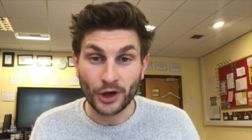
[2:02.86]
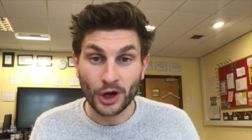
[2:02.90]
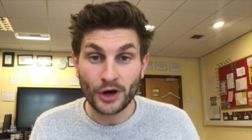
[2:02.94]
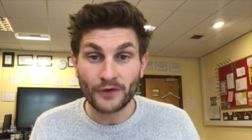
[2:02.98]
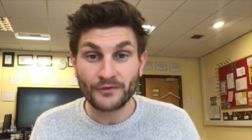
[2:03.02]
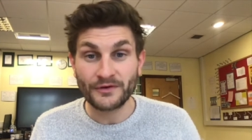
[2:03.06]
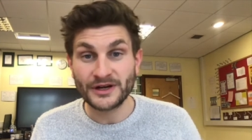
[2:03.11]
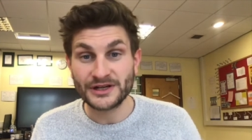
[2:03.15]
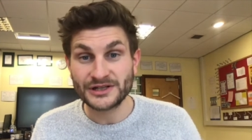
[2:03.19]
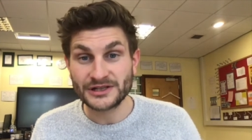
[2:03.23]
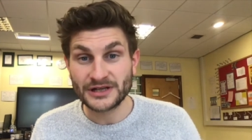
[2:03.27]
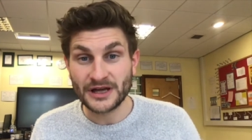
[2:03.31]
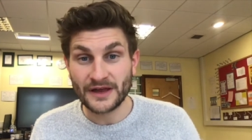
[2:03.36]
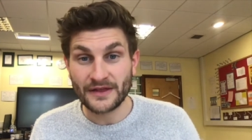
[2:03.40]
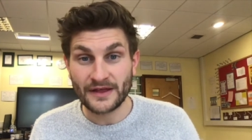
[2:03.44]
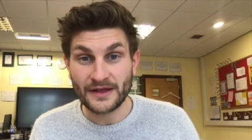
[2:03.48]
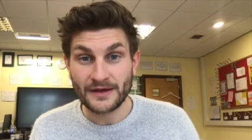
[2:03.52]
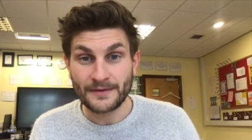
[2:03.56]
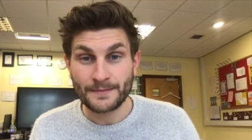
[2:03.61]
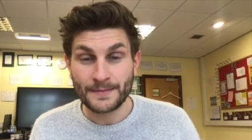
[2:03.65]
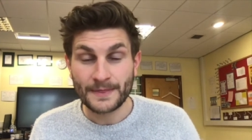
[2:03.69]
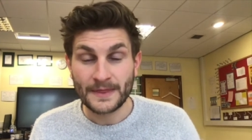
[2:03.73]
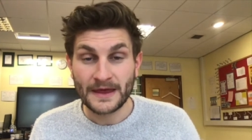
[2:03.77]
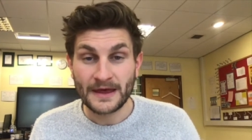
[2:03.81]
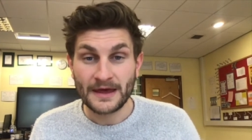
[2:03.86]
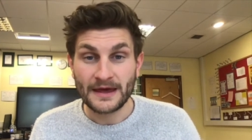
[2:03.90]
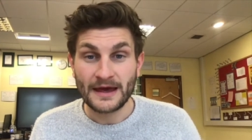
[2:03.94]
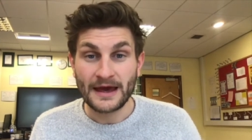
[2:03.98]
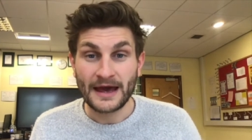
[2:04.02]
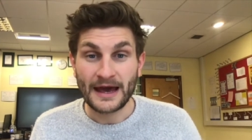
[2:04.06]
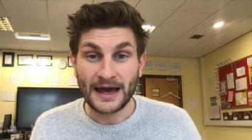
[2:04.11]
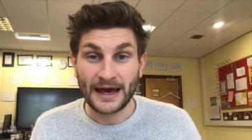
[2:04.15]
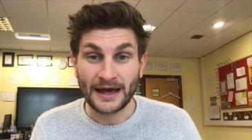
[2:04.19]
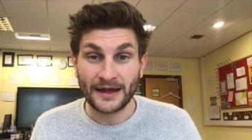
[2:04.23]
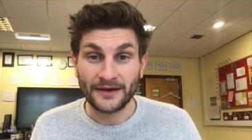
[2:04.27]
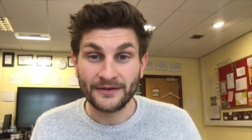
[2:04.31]
over each other
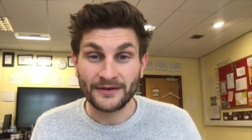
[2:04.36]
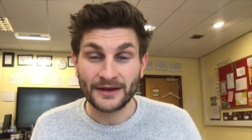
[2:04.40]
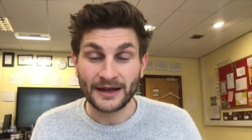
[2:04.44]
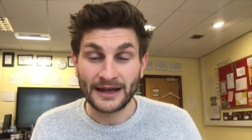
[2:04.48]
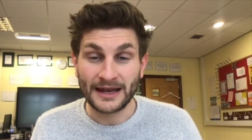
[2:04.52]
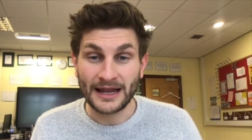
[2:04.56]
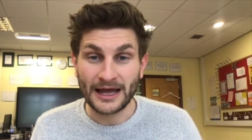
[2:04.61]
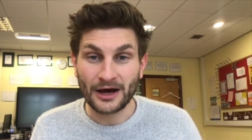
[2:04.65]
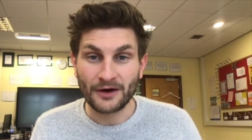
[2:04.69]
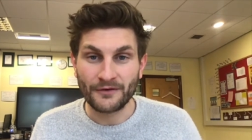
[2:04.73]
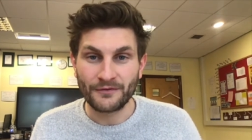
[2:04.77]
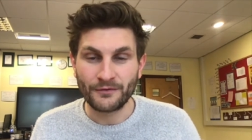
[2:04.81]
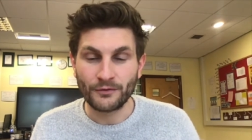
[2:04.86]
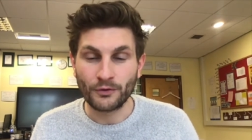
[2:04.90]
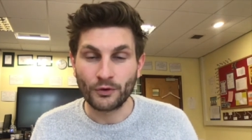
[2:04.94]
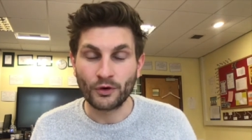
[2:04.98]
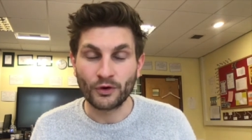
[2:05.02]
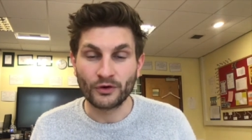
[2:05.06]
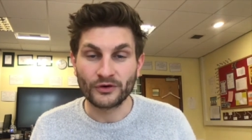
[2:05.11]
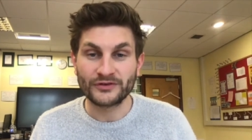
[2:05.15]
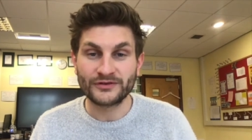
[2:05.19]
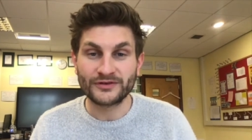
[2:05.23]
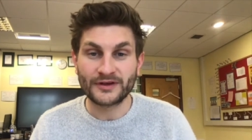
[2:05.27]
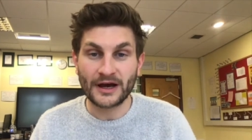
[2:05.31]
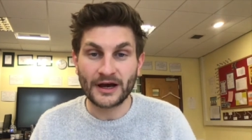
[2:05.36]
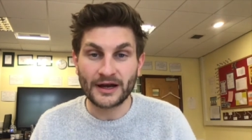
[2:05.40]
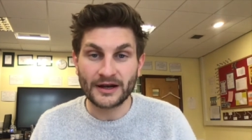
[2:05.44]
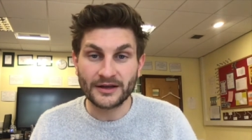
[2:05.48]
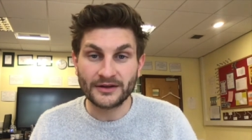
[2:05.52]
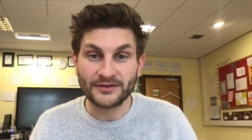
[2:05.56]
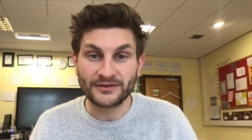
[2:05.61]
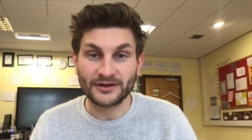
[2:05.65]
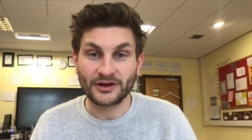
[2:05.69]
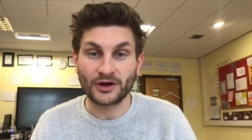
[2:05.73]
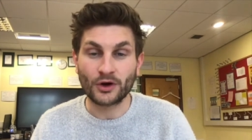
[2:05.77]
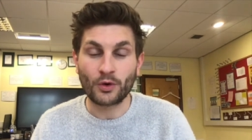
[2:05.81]
and allow for
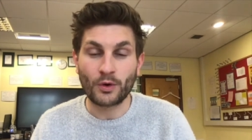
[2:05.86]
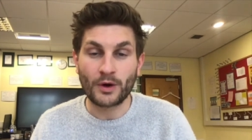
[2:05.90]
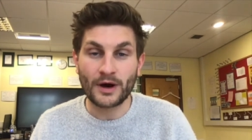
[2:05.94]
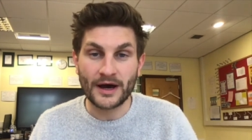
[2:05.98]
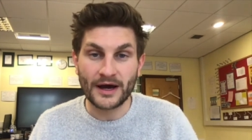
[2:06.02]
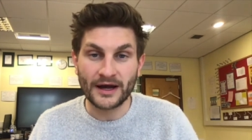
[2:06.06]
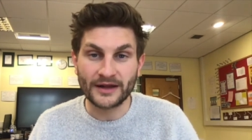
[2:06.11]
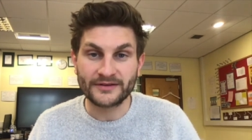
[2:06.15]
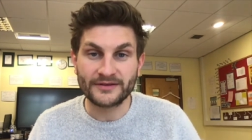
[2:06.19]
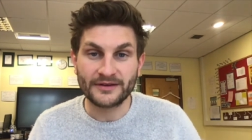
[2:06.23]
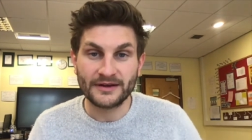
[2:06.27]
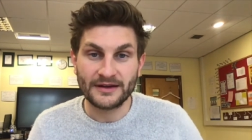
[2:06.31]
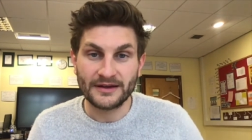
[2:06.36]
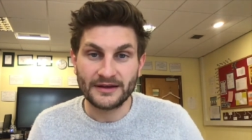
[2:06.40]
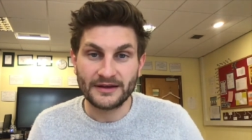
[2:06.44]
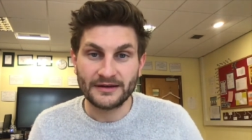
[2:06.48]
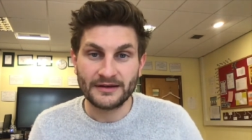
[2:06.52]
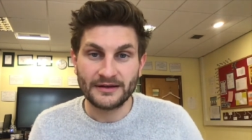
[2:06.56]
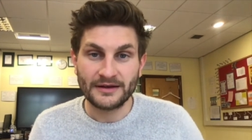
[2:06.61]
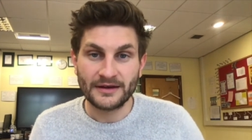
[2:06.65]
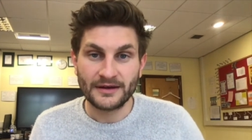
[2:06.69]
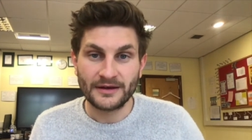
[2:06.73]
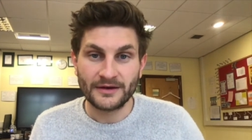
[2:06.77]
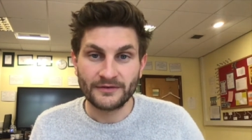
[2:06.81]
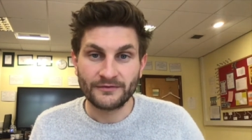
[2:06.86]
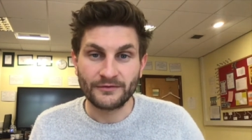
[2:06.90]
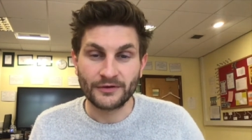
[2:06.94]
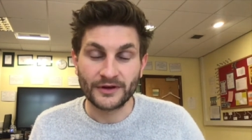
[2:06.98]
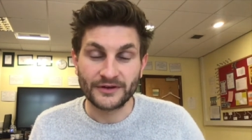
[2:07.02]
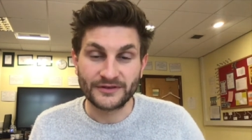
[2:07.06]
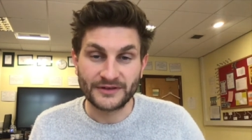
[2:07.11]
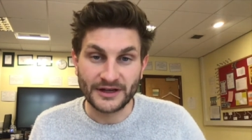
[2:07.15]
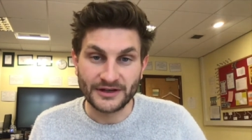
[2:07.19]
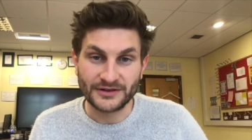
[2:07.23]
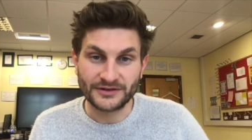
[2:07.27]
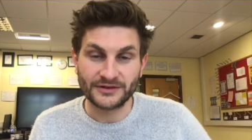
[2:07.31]
silence and quiet for the
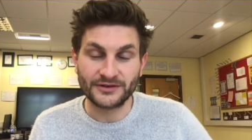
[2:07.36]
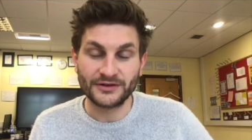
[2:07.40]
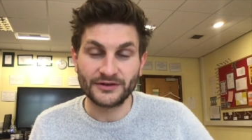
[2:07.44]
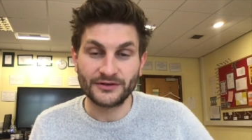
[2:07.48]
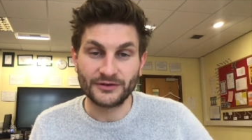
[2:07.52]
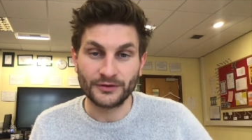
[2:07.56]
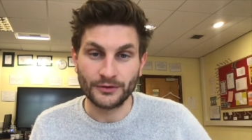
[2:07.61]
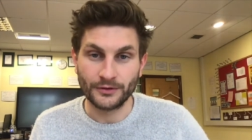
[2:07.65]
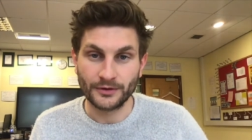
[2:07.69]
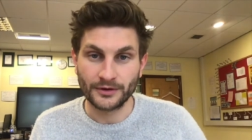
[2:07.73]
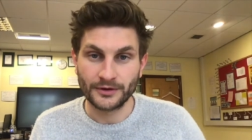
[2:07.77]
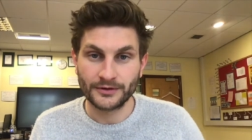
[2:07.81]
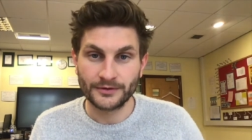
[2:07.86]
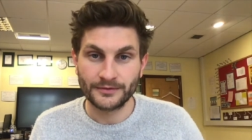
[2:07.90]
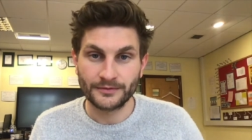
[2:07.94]
teacher to talk.